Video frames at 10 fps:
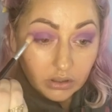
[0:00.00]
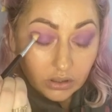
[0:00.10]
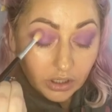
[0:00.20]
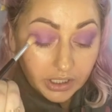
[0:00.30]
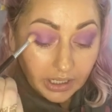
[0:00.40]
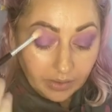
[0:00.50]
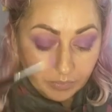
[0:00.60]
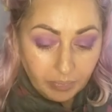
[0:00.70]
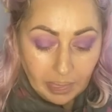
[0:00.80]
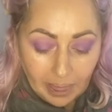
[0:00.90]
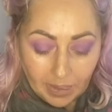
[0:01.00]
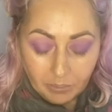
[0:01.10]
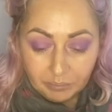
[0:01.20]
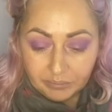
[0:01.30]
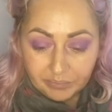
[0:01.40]
Okay.
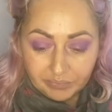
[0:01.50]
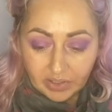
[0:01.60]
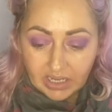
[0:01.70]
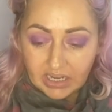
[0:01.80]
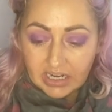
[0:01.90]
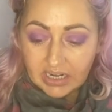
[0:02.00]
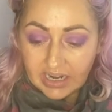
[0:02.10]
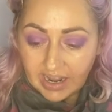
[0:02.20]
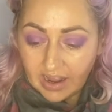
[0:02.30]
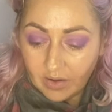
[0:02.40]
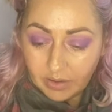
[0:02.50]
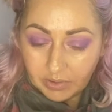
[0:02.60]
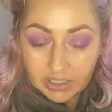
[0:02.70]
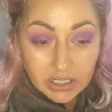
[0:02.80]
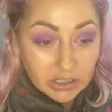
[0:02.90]
Now I'm
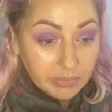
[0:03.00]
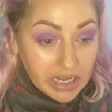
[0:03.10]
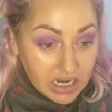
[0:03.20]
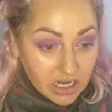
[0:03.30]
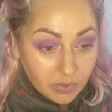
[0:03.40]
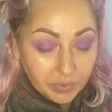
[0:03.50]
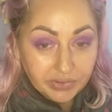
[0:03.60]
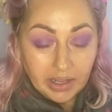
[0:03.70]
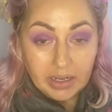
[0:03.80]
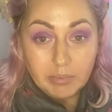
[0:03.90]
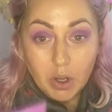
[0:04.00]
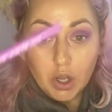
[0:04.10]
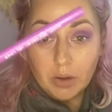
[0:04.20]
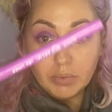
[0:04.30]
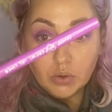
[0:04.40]
going to come in with a
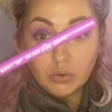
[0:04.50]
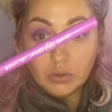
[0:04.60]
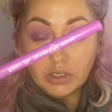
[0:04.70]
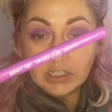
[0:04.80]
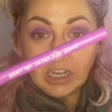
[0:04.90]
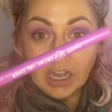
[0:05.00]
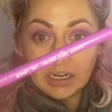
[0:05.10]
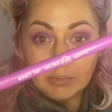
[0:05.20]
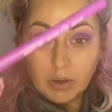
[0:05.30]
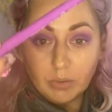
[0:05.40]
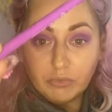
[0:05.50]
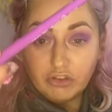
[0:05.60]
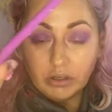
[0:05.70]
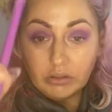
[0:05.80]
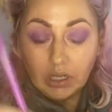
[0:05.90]
purple ColourPop
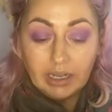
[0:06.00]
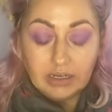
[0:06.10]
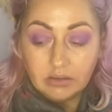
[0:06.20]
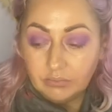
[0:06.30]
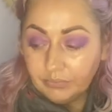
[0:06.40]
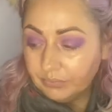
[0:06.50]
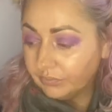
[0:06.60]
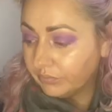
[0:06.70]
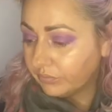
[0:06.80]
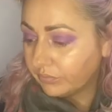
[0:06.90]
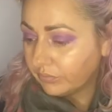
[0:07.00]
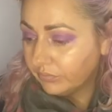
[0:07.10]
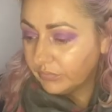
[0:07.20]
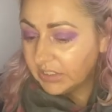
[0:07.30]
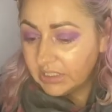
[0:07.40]
Gel liner.
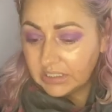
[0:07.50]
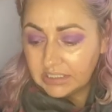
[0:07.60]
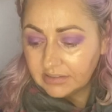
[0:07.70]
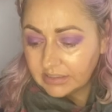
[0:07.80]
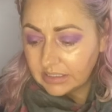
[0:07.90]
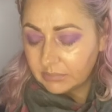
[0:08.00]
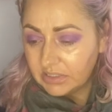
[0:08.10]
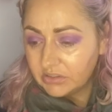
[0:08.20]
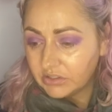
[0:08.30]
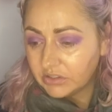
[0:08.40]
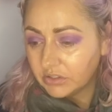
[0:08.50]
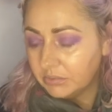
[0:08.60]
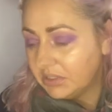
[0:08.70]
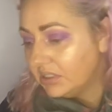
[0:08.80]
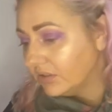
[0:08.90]
These come in so
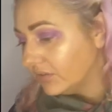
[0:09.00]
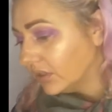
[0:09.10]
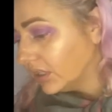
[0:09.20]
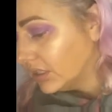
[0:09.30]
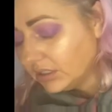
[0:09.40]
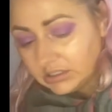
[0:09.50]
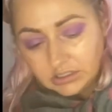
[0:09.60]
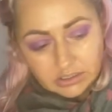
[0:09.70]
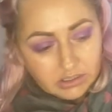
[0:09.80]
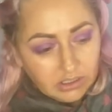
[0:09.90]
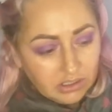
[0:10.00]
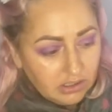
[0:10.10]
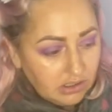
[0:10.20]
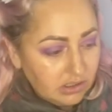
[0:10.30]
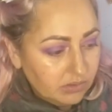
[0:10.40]
many different colours.
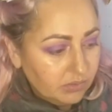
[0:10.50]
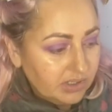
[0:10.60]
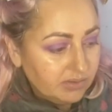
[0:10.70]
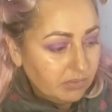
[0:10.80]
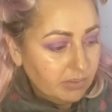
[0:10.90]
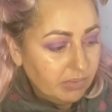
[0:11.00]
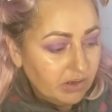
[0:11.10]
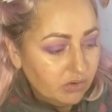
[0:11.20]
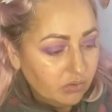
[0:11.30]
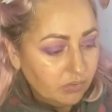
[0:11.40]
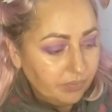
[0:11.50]
Where's my bundle?